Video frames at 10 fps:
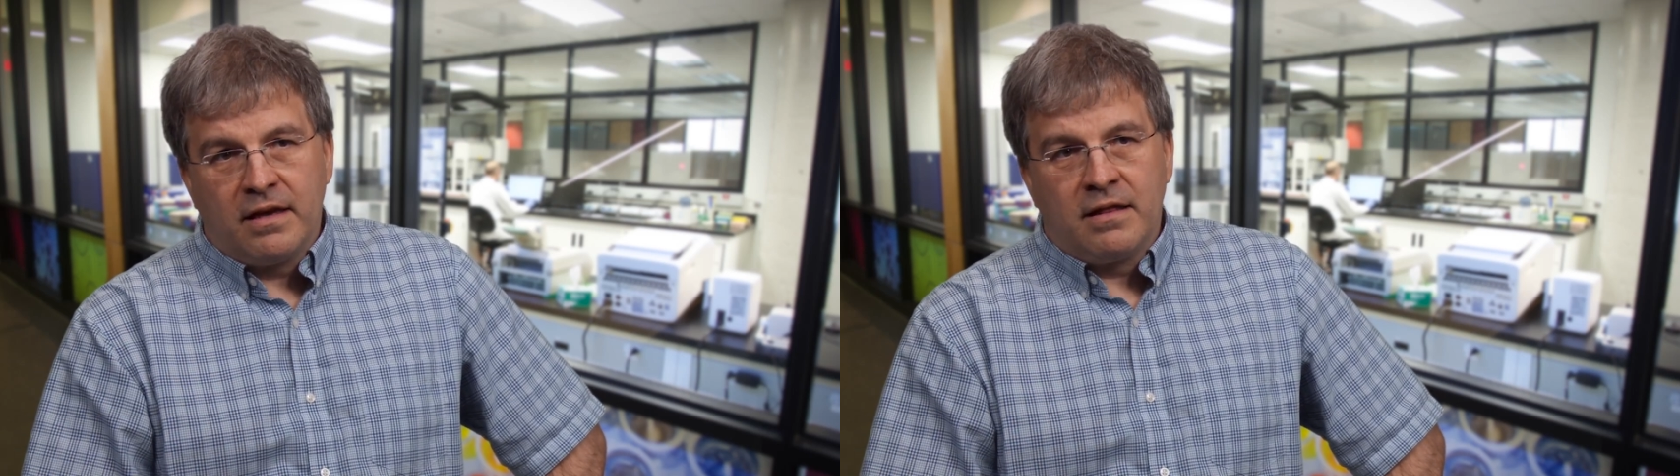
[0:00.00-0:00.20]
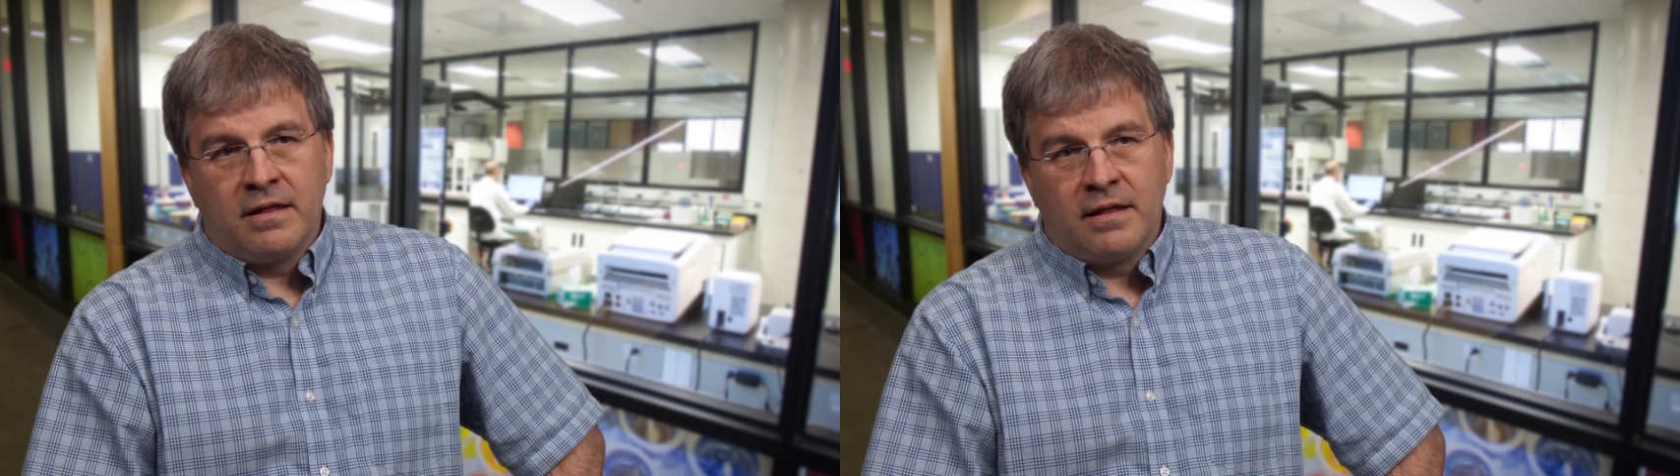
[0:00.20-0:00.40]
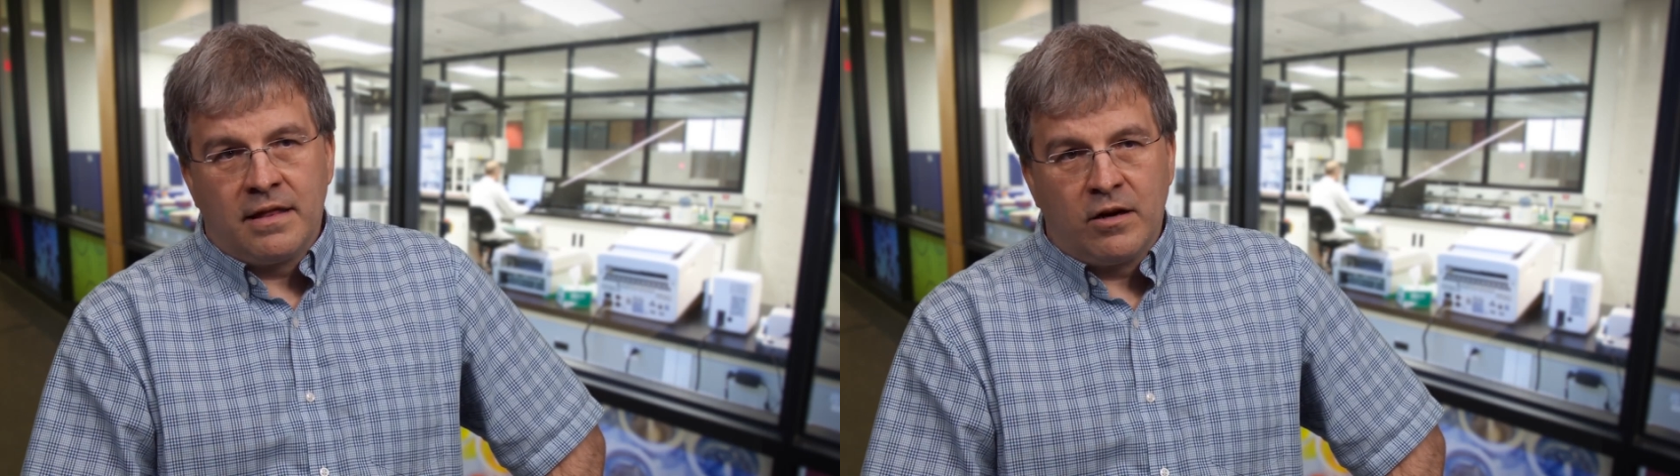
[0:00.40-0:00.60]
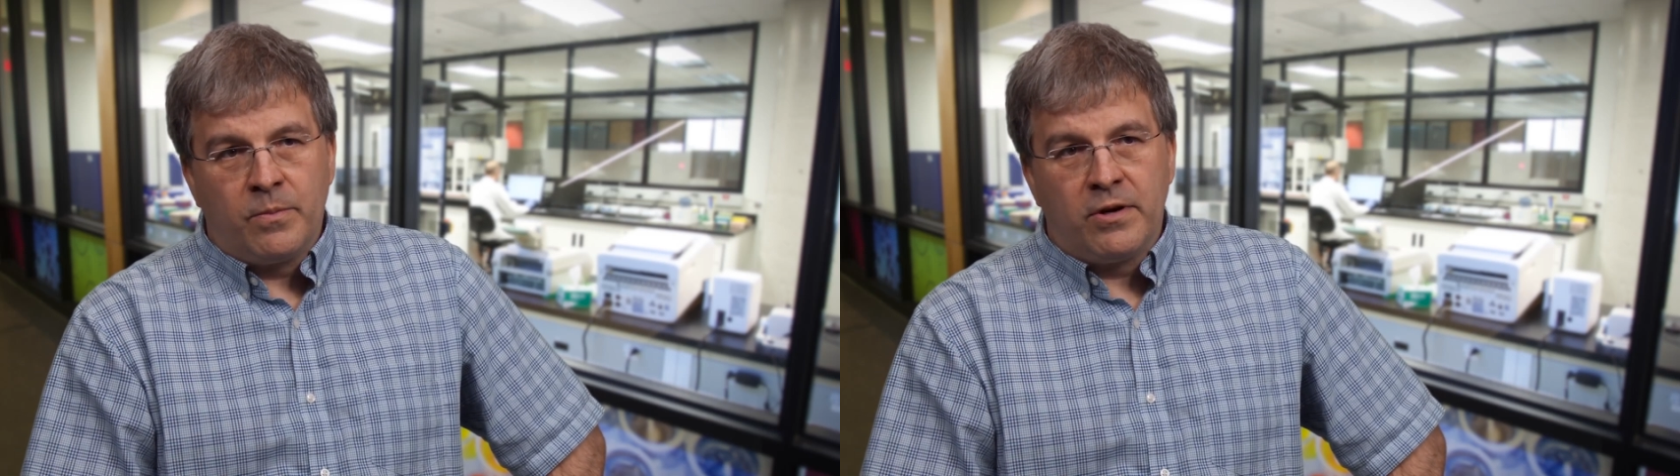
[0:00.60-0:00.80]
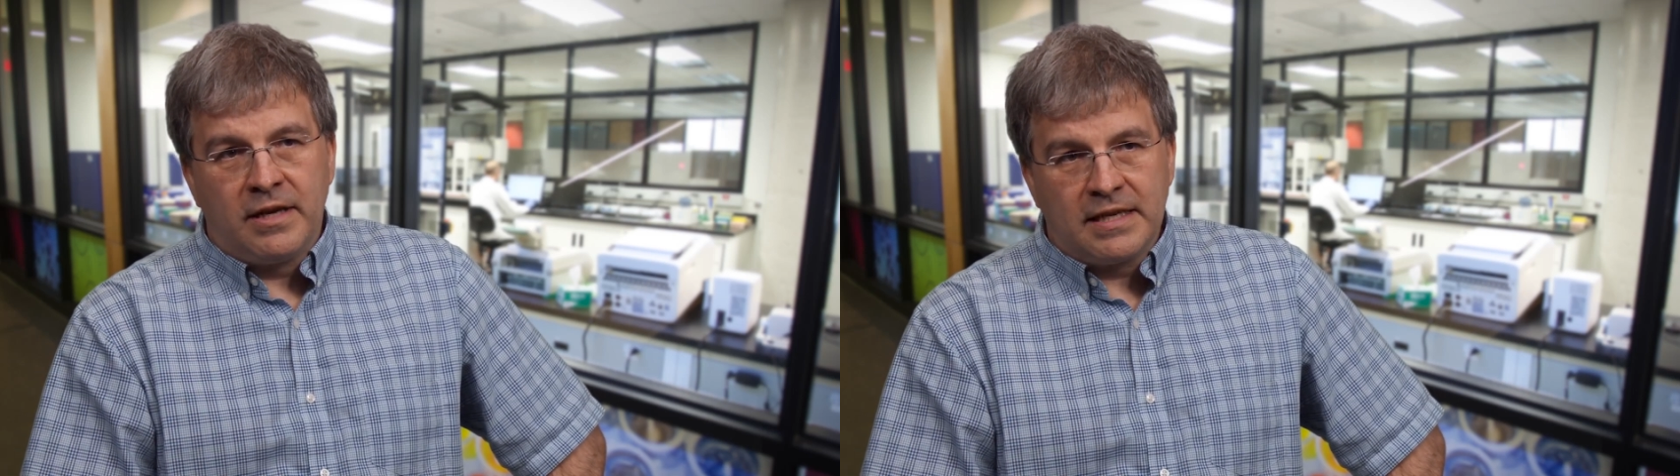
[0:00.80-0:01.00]
and
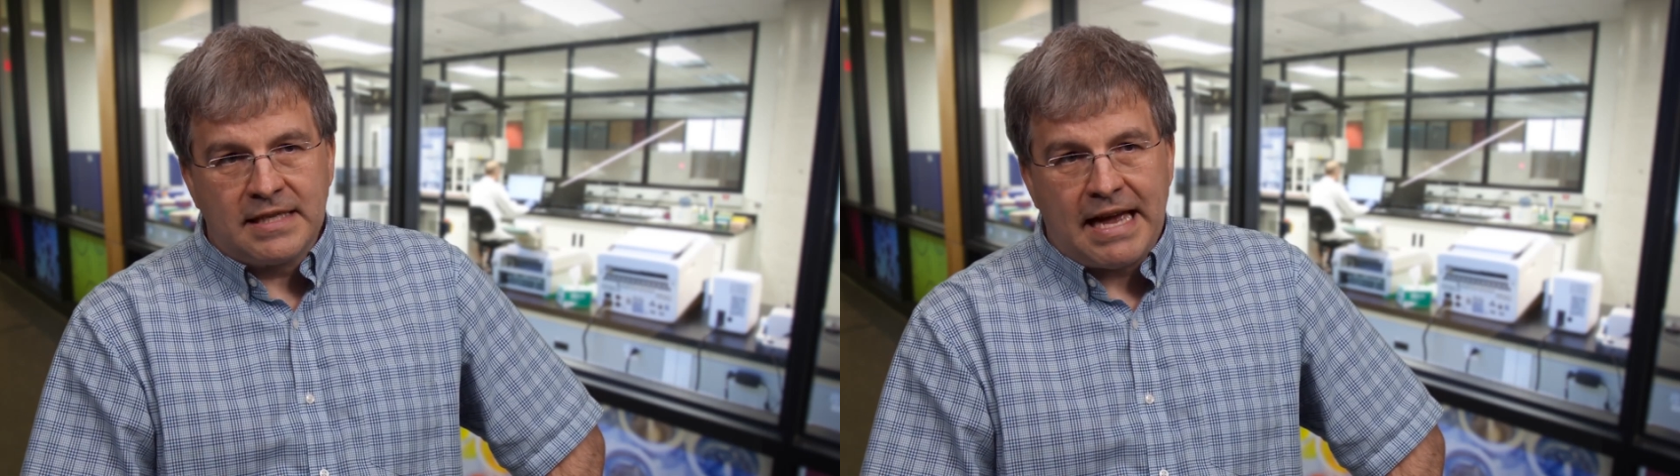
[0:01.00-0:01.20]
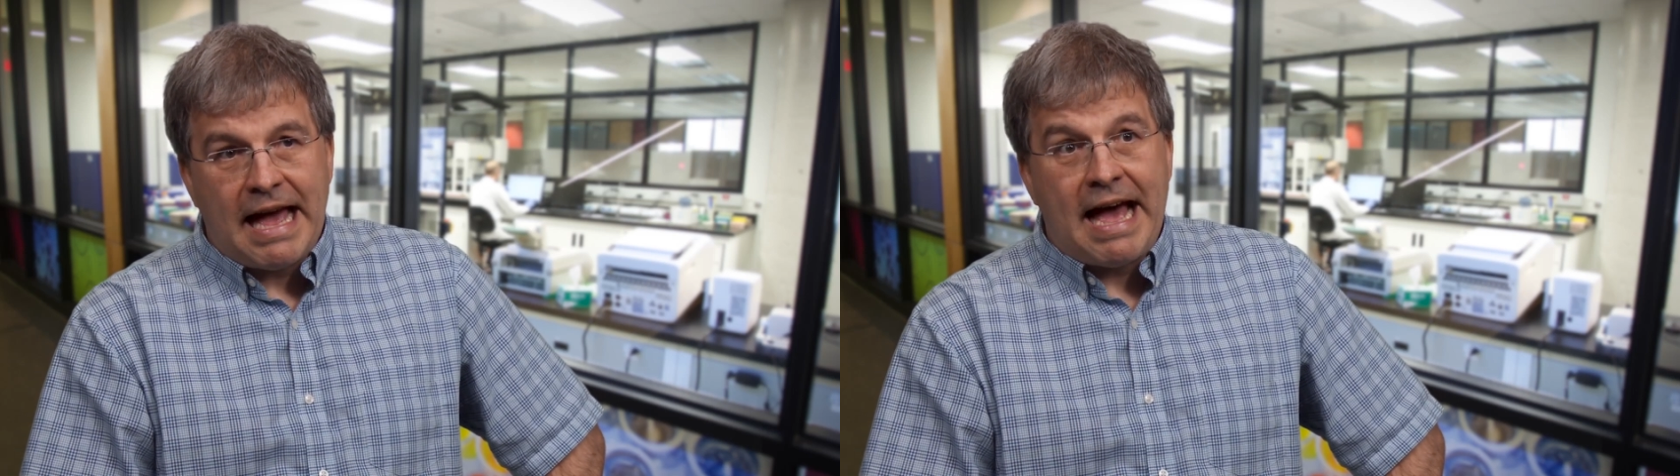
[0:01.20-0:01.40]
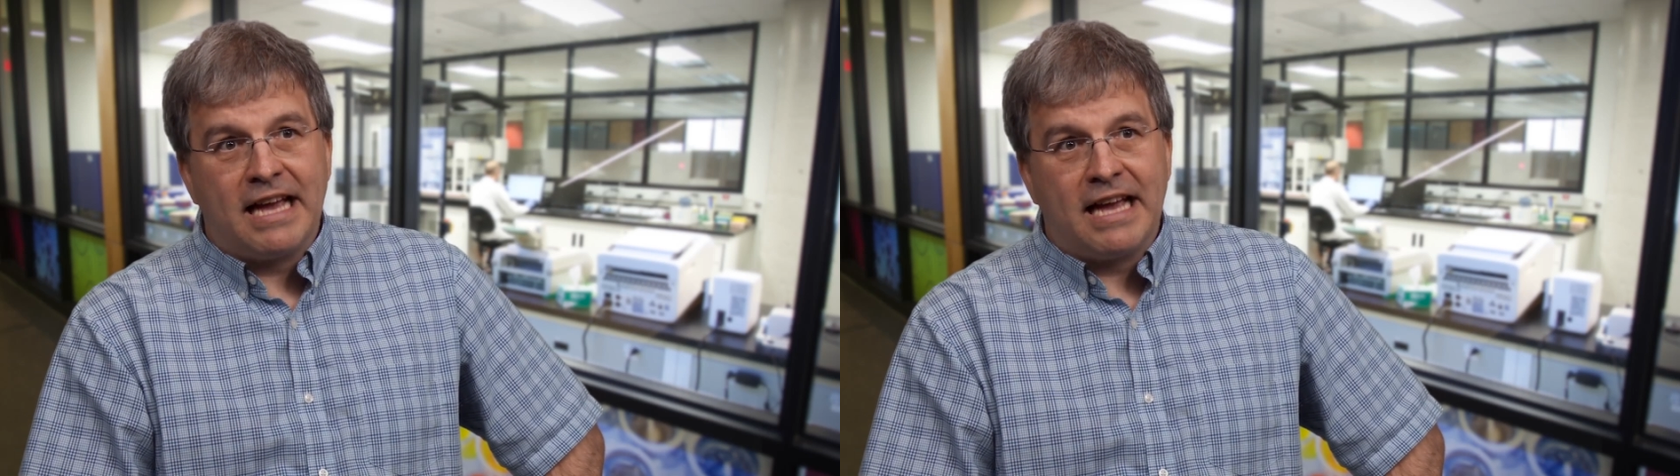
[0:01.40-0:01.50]
therapeutics